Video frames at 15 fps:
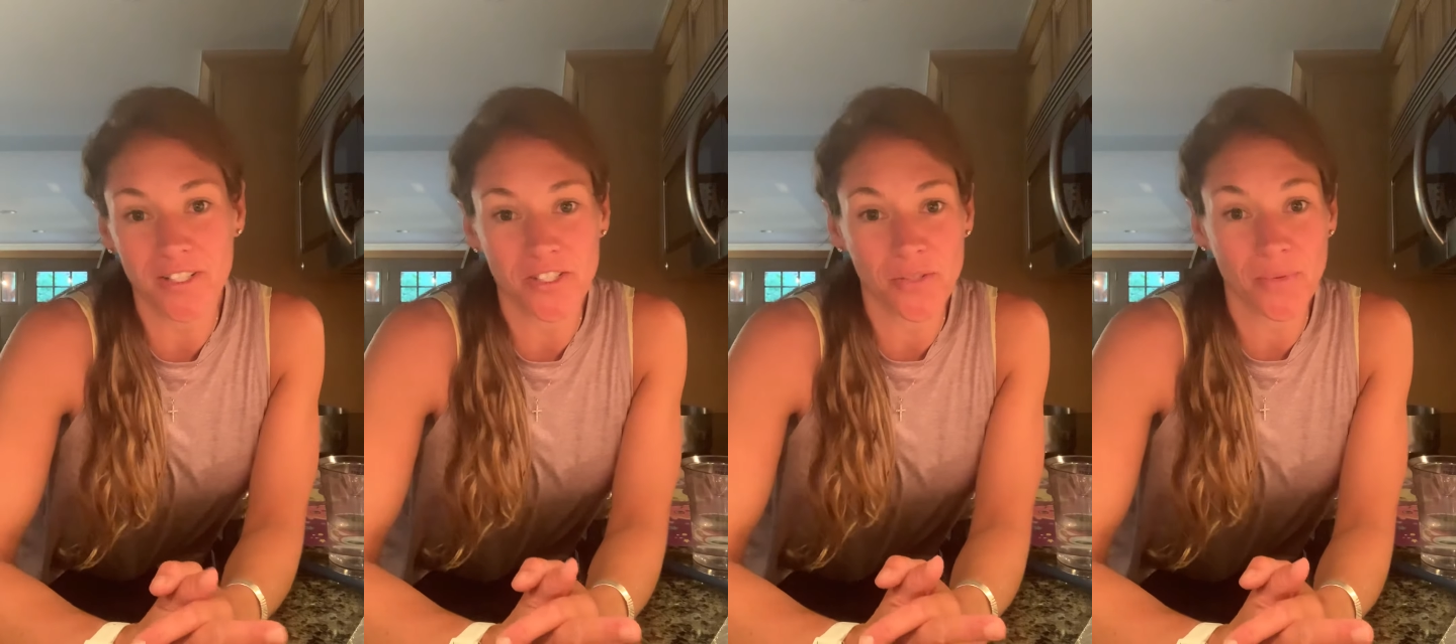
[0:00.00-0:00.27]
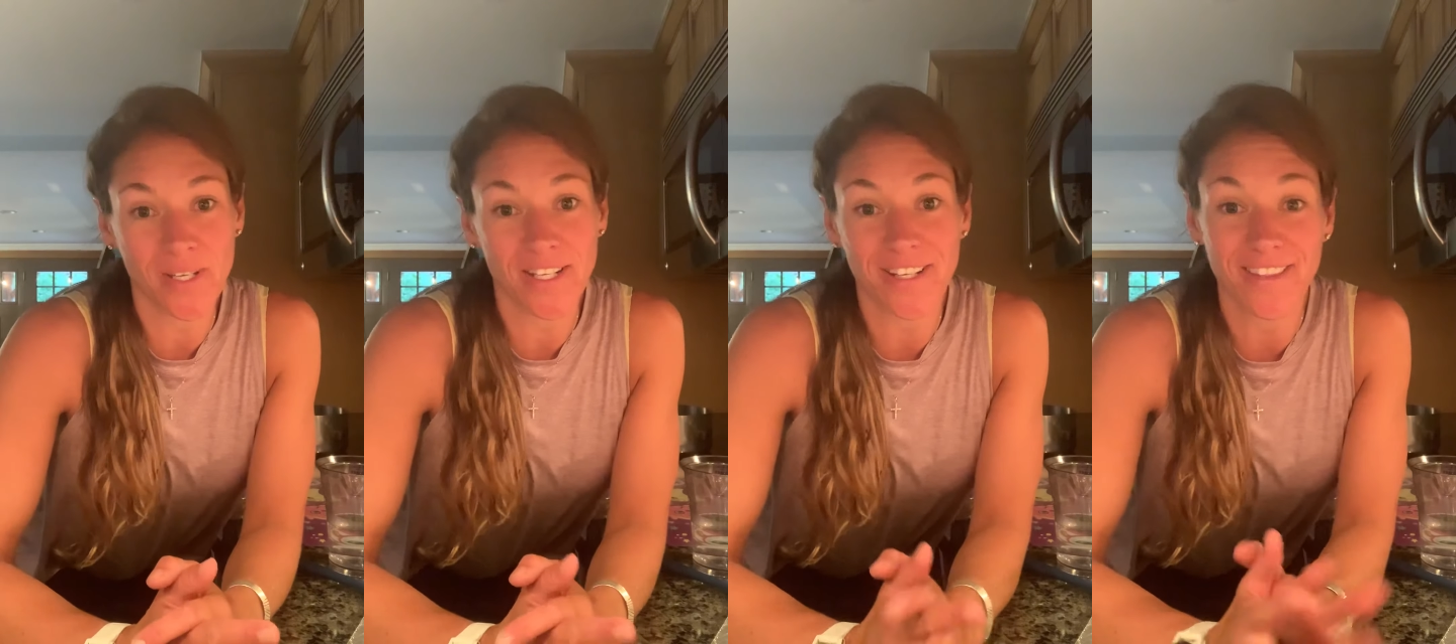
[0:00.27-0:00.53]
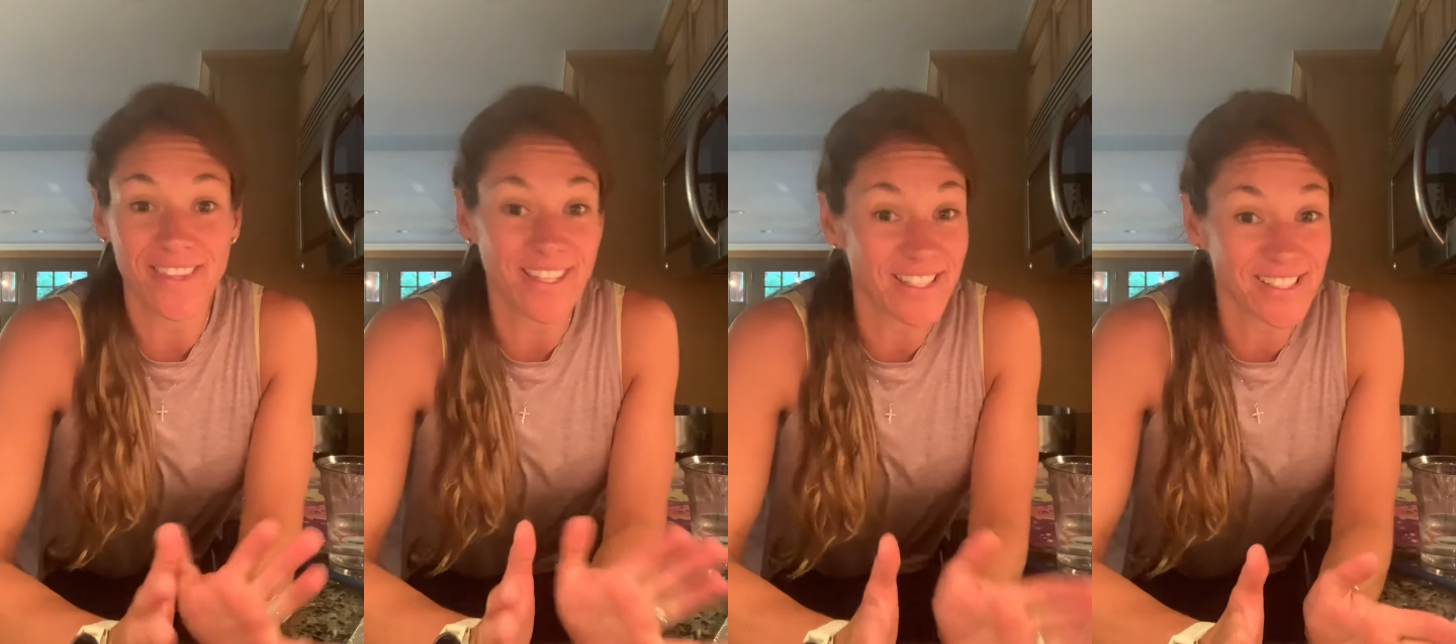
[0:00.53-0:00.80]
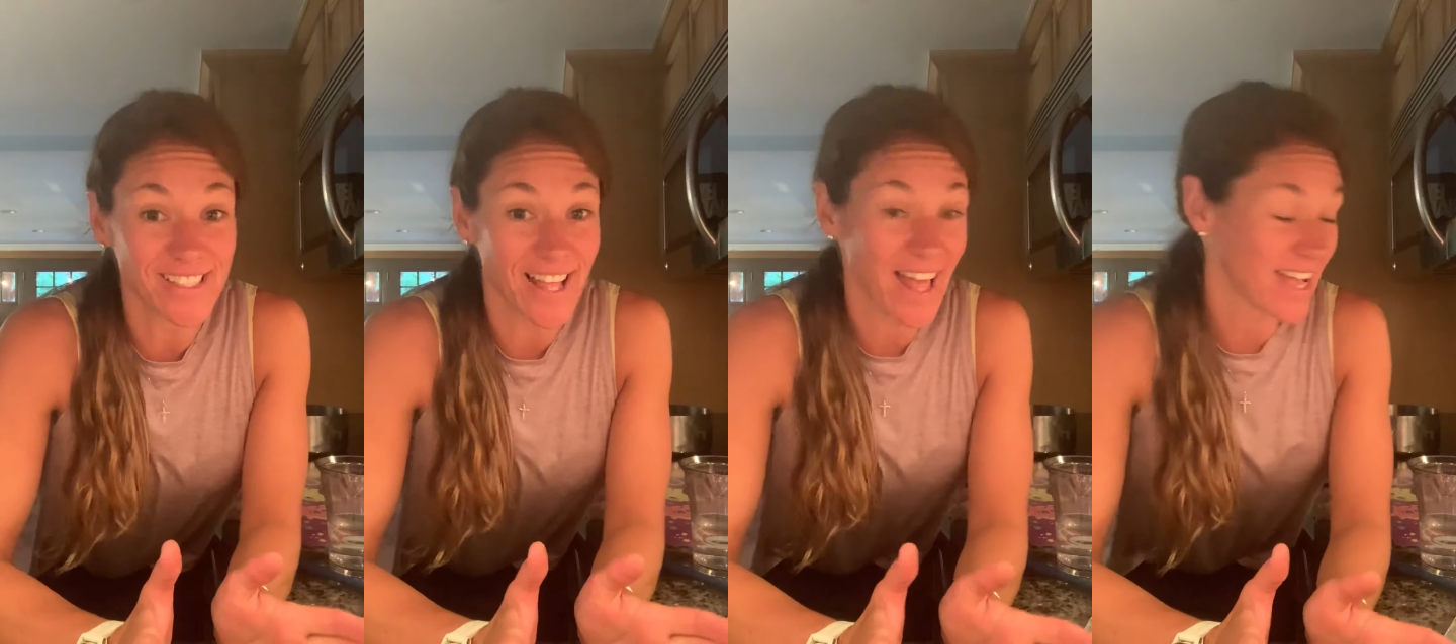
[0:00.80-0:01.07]
doing
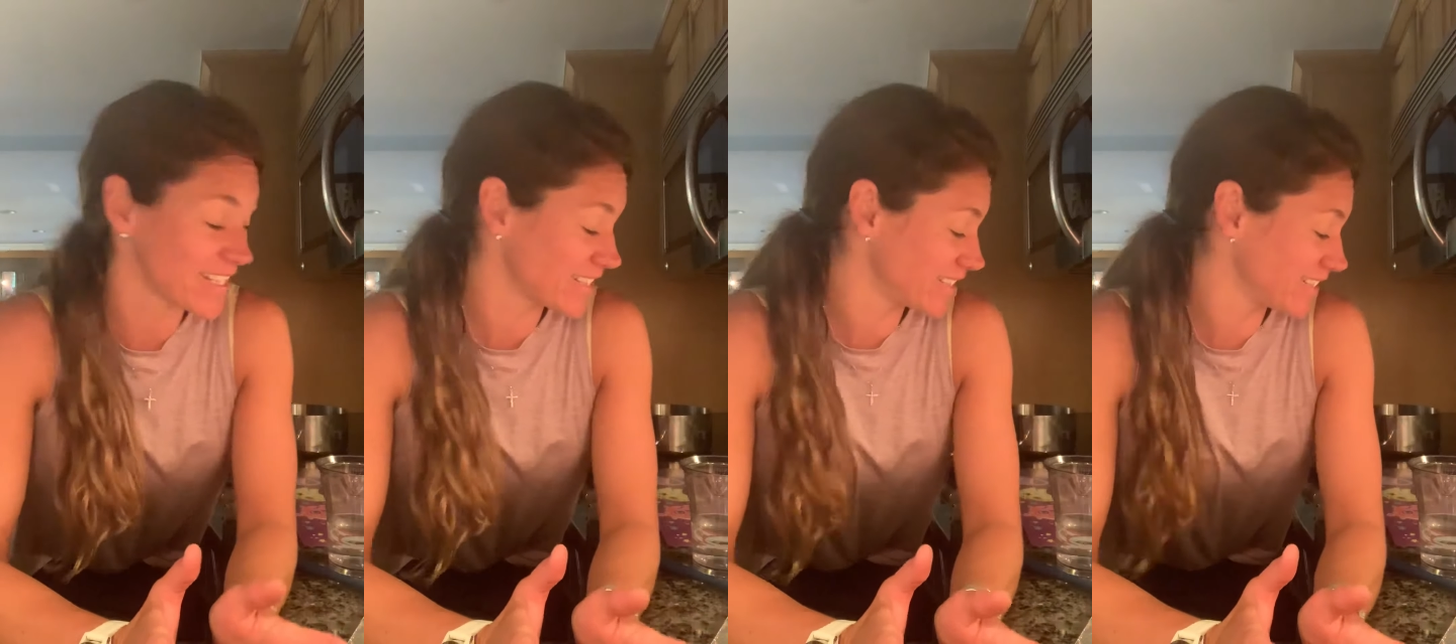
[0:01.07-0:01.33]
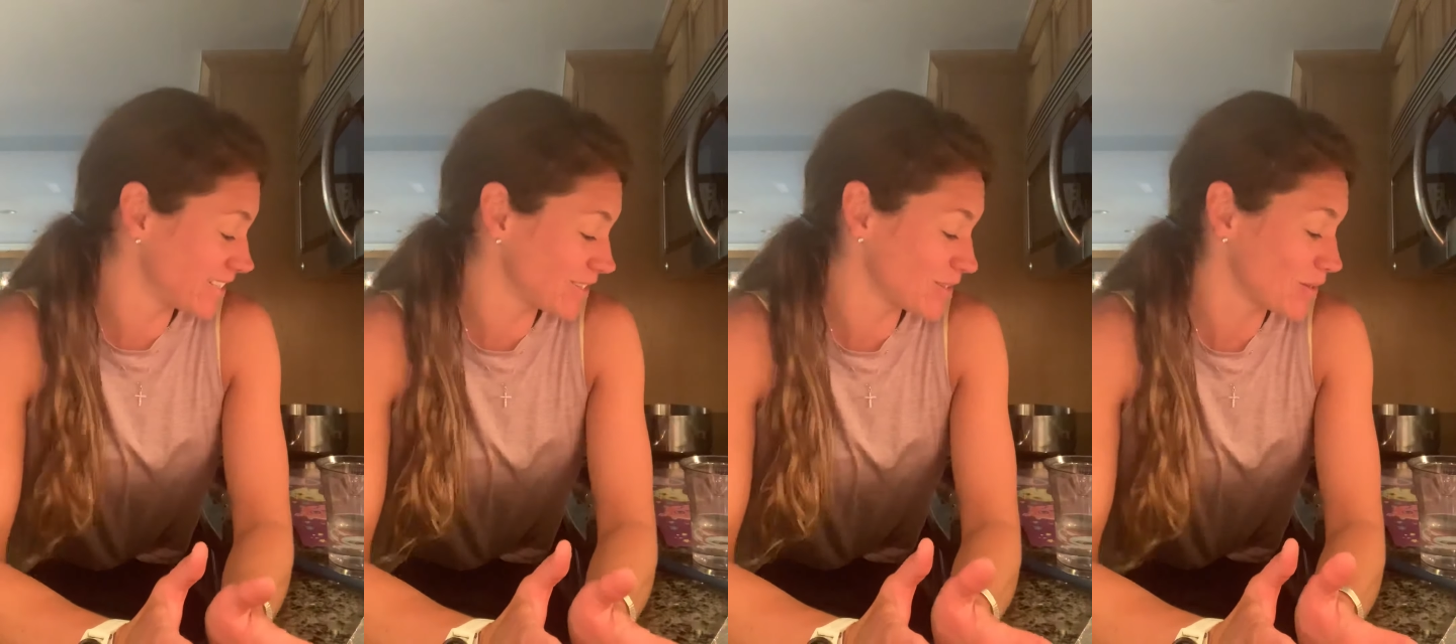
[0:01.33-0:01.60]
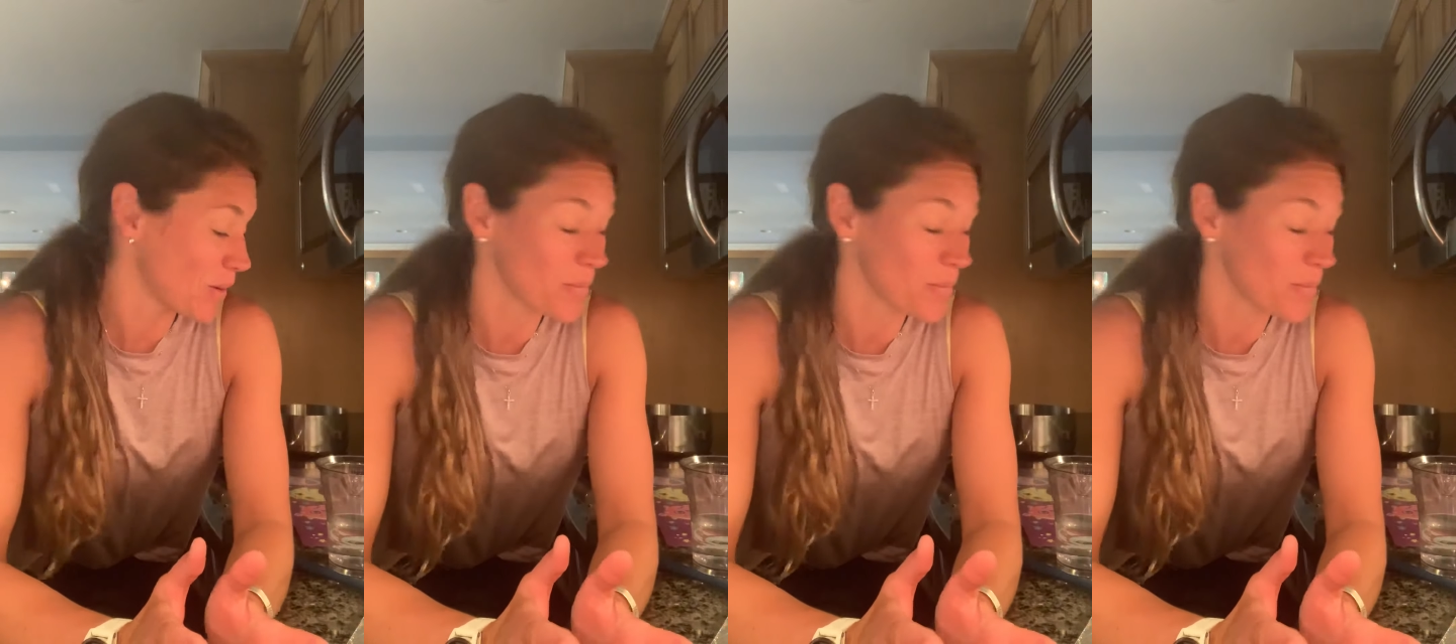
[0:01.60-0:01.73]
these classes